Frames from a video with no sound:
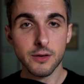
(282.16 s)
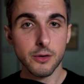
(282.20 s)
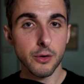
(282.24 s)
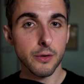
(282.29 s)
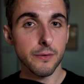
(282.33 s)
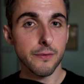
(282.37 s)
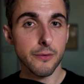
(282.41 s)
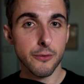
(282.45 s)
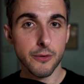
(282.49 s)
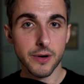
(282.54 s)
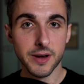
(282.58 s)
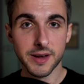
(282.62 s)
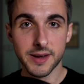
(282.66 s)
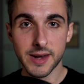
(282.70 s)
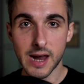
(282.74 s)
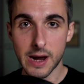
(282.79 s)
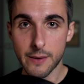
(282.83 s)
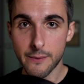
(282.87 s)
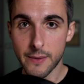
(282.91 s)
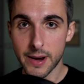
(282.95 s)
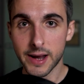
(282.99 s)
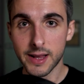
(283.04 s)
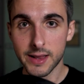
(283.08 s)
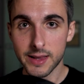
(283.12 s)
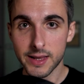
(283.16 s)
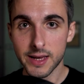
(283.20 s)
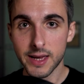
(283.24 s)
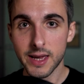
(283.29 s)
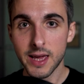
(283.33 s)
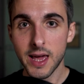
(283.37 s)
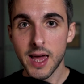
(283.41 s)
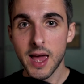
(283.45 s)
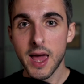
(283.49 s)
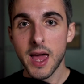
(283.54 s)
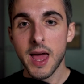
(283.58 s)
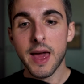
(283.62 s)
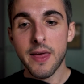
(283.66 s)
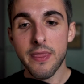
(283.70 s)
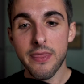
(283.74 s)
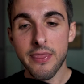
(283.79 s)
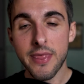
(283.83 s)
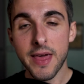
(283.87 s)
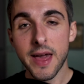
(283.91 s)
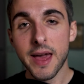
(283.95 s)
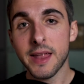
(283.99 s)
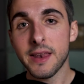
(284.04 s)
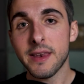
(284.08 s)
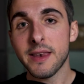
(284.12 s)
Go for it directly. And
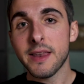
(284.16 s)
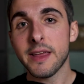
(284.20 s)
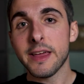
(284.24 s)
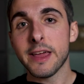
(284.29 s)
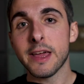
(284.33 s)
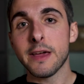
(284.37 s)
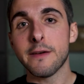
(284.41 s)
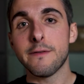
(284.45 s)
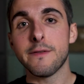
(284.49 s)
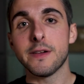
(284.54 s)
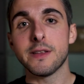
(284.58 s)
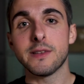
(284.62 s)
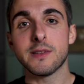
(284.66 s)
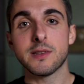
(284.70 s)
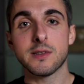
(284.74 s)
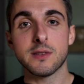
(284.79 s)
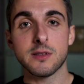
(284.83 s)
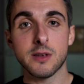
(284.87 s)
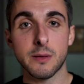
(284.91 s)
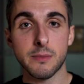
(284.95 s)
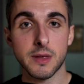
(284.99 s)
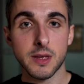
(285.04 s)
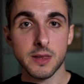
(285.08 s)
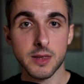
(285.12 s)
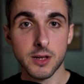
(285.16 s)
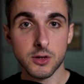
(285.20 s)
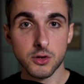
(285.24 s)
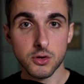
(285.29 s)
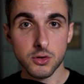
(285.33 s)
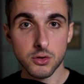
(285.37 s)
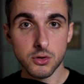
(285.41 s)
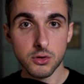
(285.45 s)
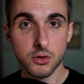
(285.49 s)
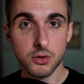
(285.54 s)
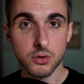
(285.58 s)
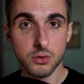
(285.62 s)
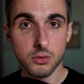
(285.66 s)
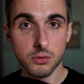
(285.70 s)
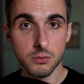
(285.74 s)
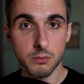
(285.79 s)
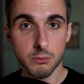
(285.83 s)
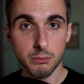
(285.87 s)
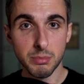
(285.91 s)
then if it's something that you do